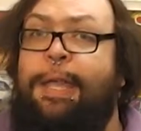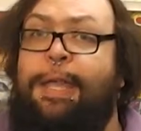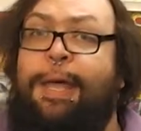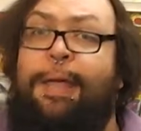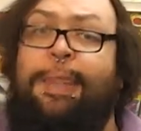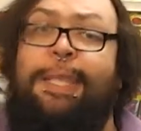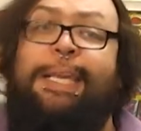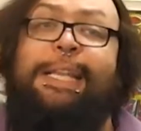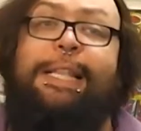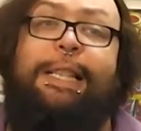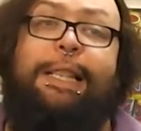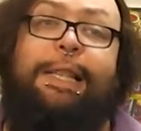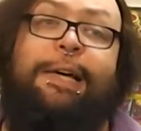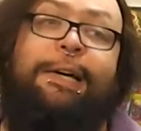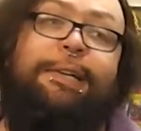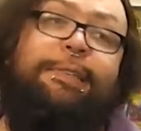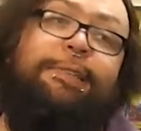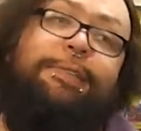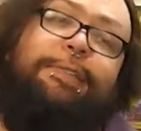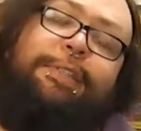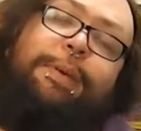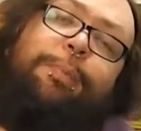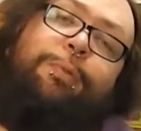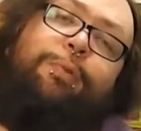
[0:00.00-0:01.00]
Now, the
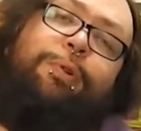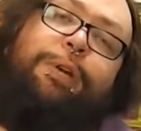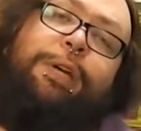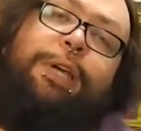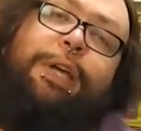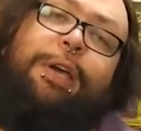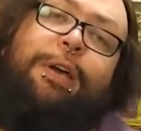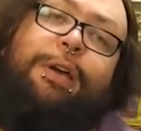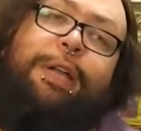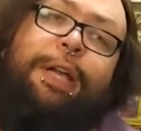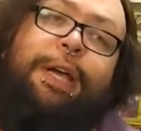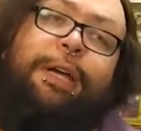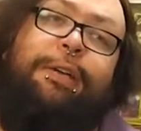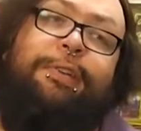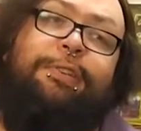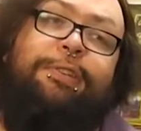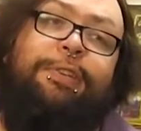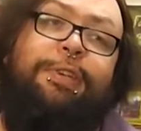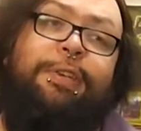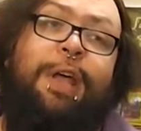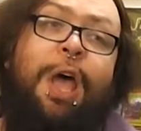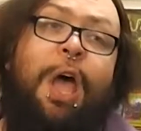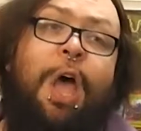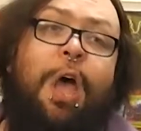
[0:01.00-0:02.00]
last summer
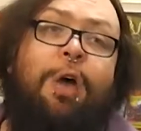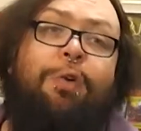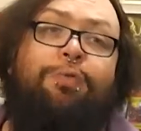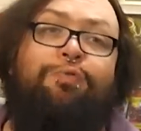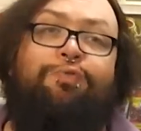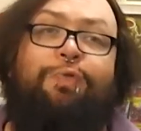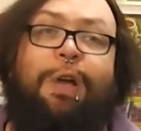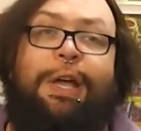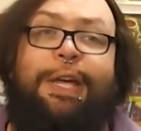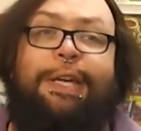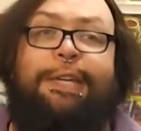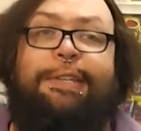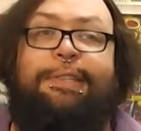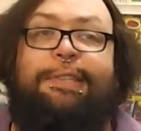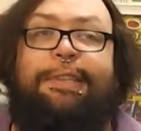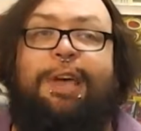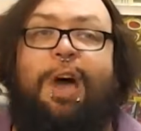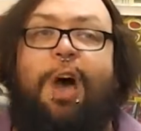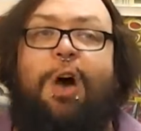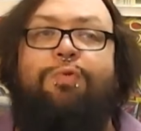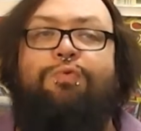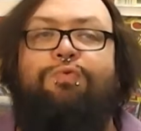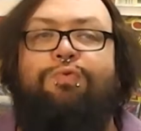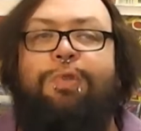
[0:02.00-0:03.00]
incarnation raised
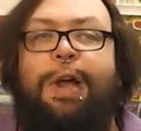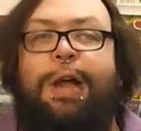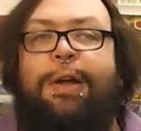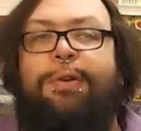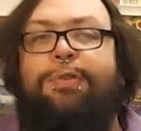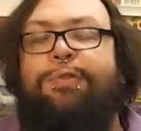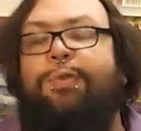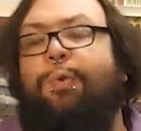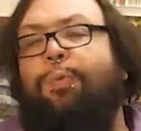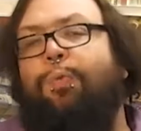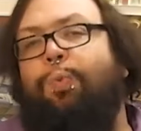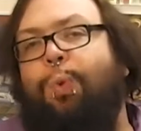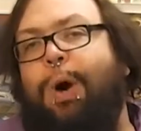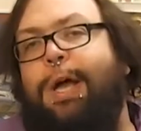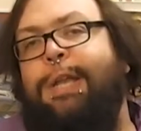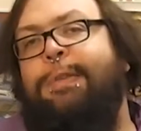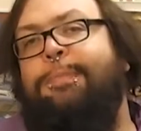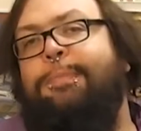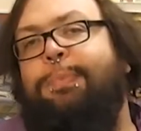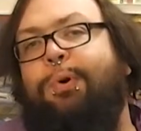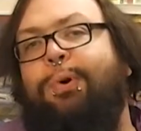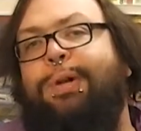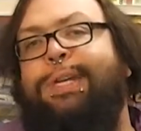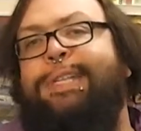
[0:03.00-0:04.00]
around
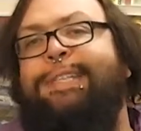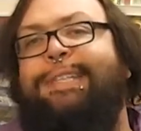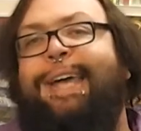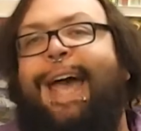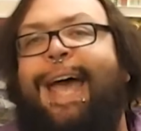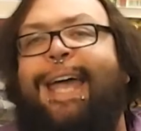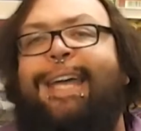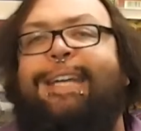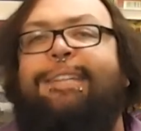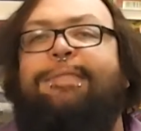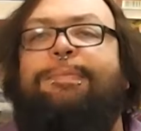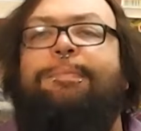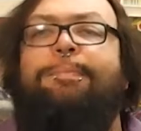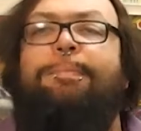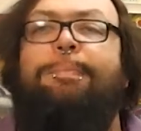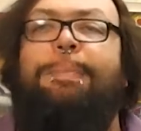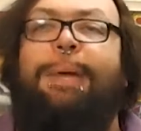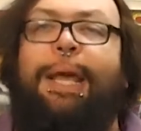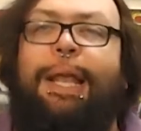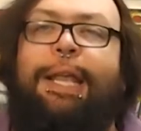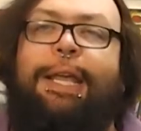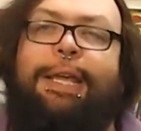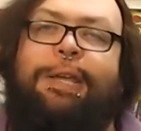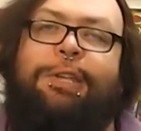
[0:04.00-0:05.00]
1.8
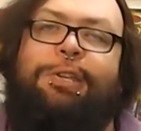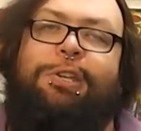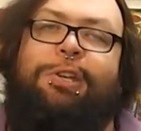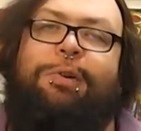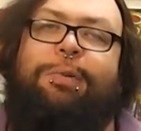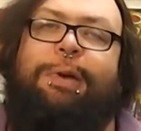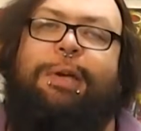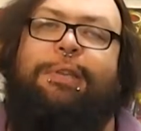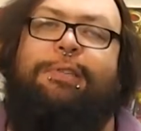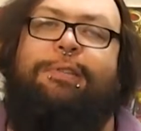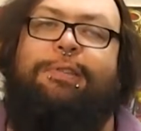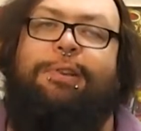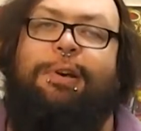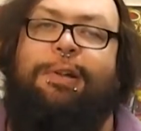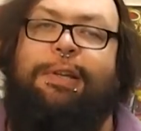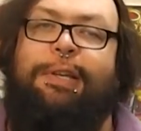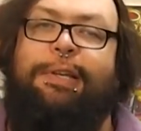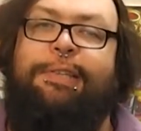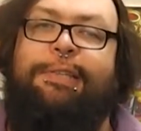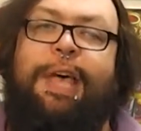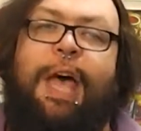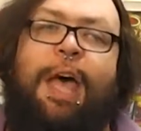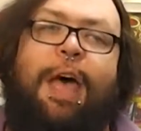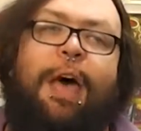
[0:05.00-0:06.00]
million
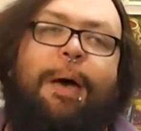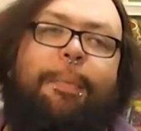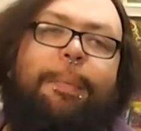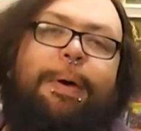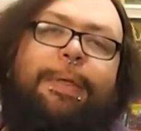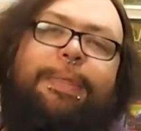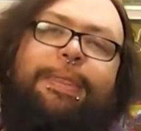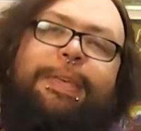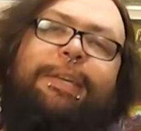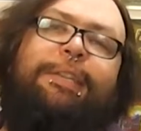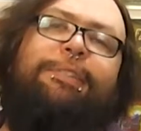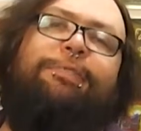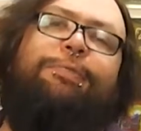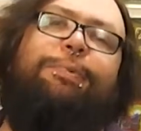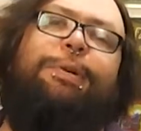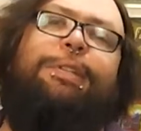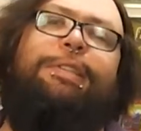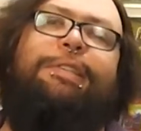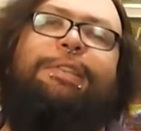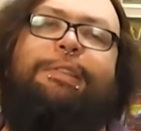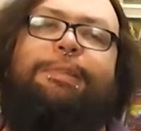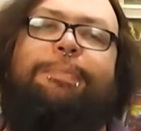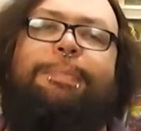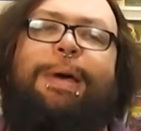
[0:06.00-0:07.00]
US, but this
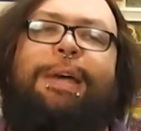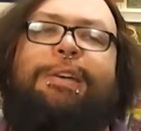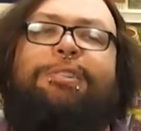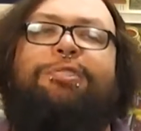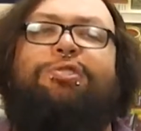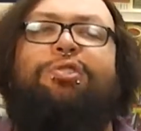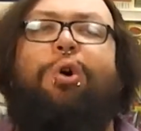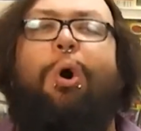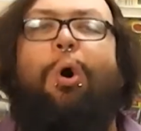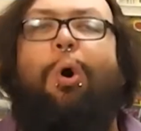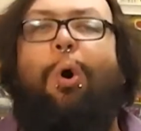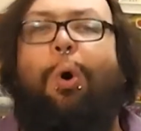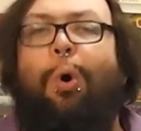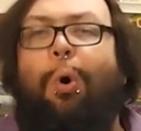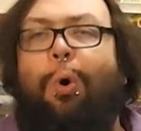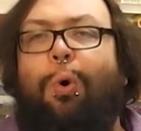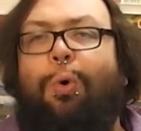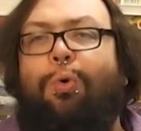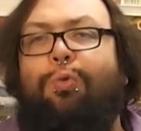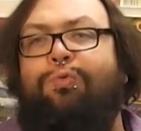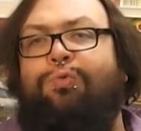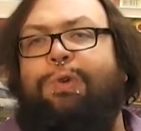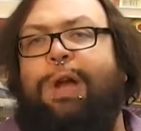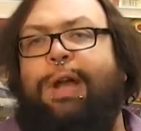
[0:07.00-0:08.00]
one smashed
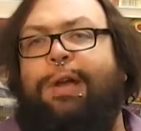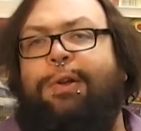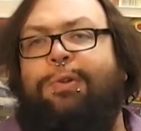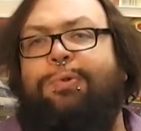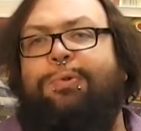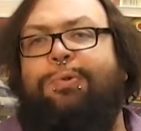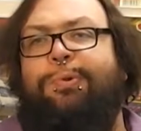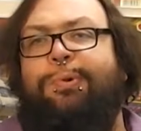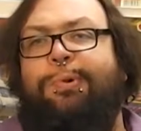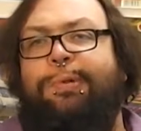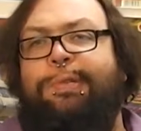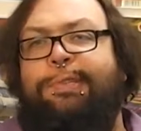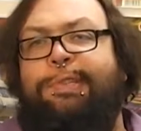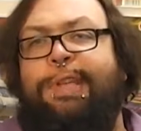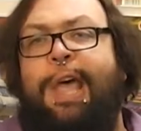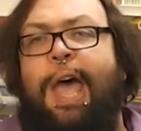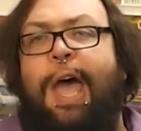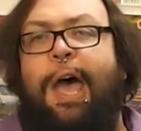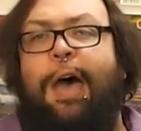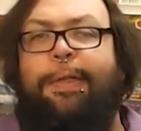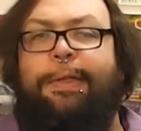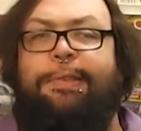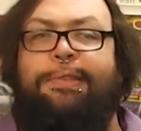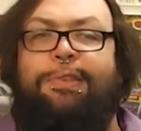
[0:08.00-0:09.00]
all records
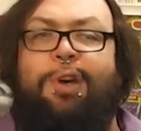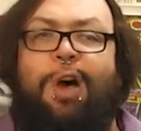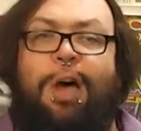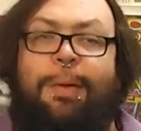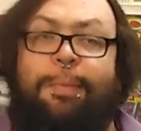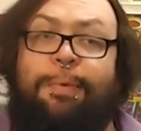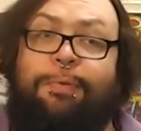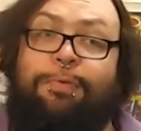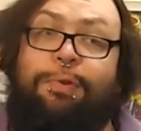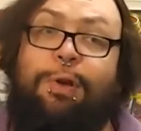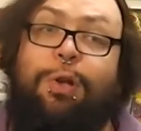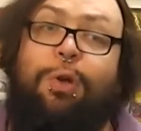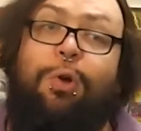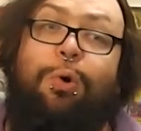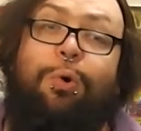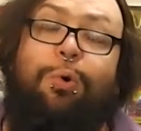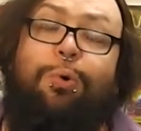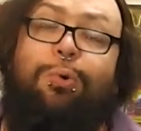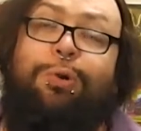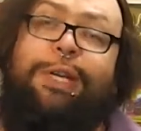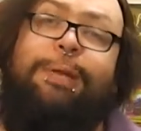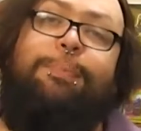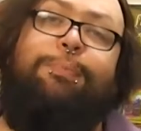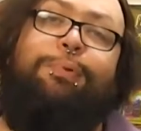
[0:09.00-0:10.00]
at the time of
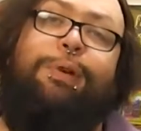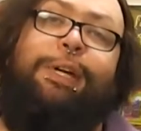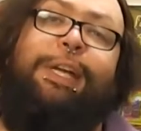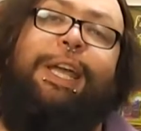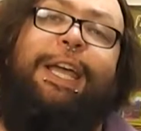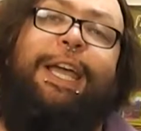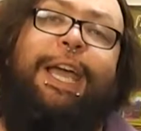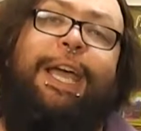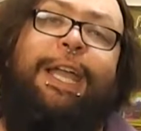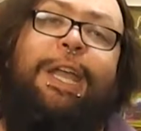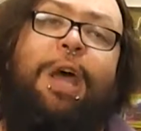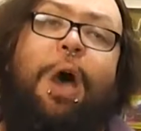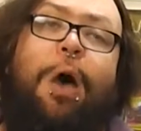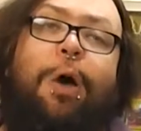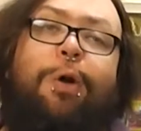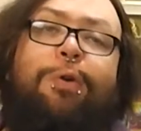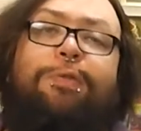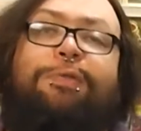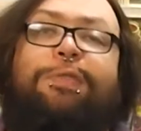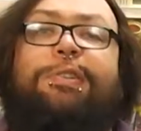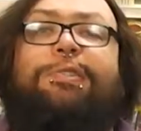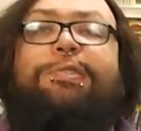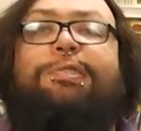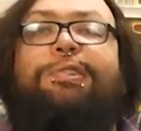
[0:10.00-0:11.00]
recording, bringing in
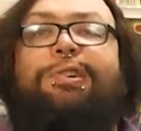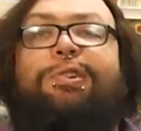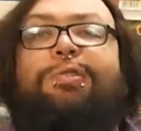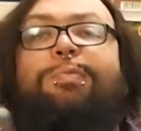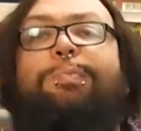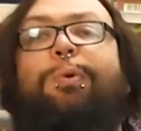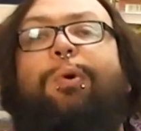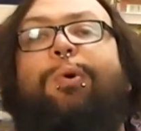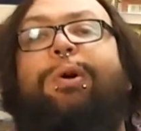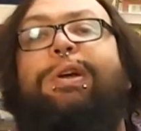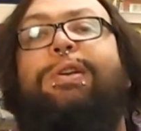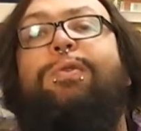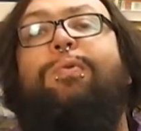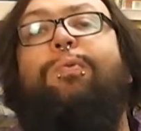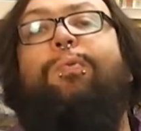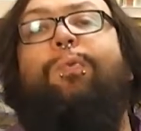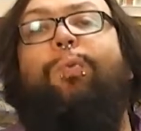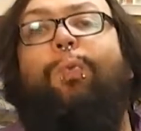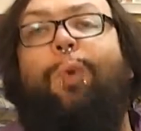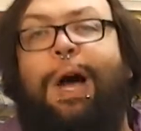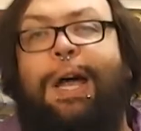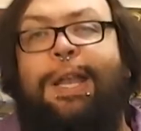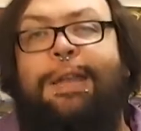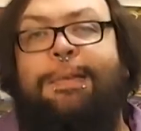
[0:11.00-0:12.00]
over
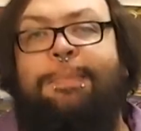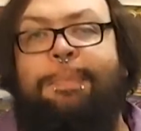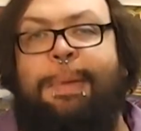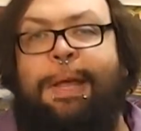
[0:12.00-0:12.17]
2.1